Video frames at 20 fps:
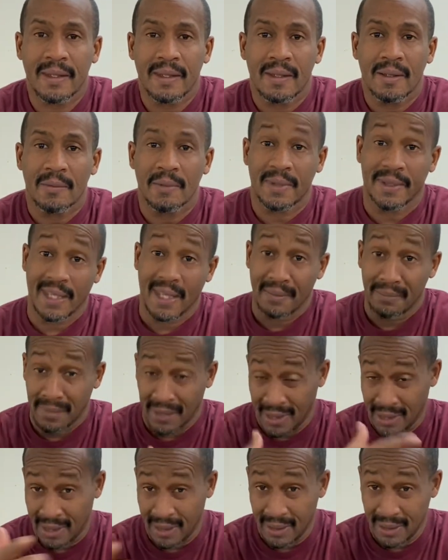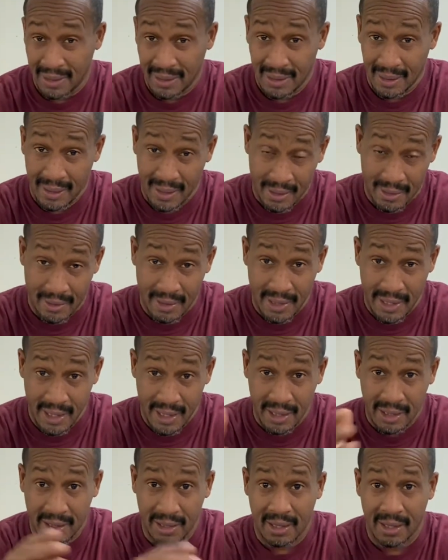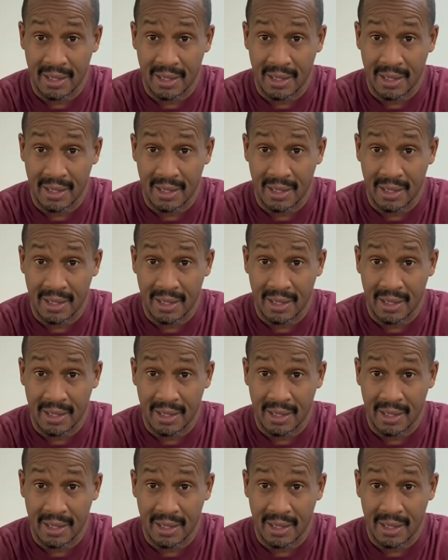What that means literally is